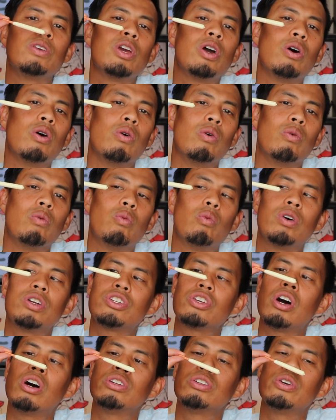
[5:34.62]
Yo, what
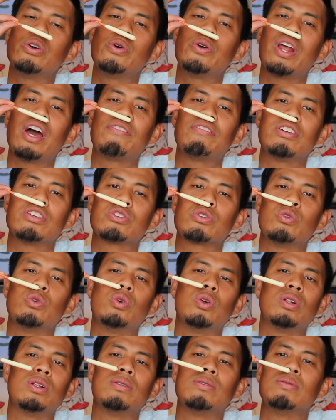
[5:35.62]
y'all doing after school?